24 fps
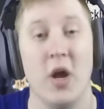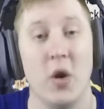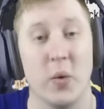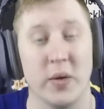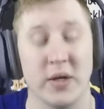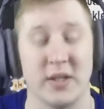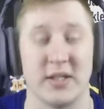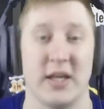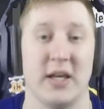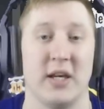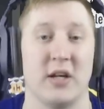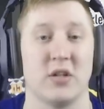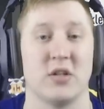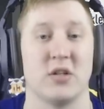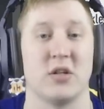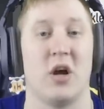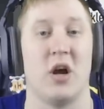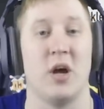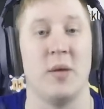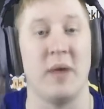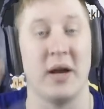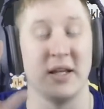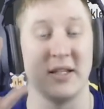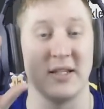We take our
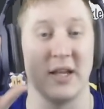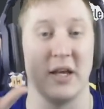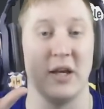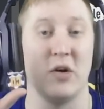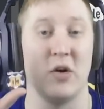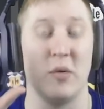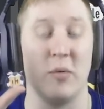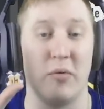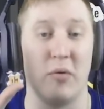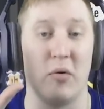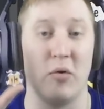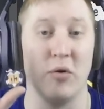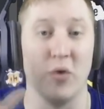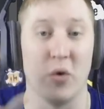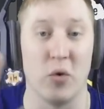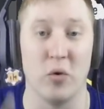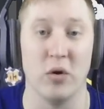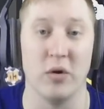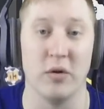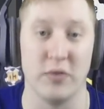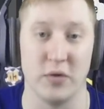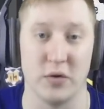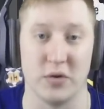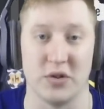time, I take on board
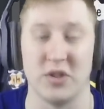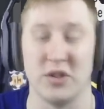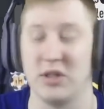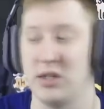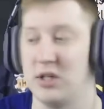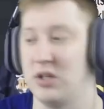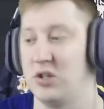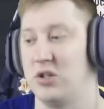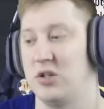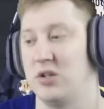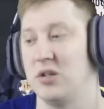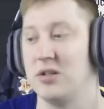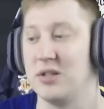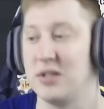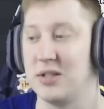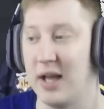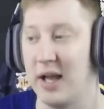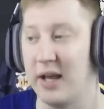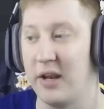all of your suggestions,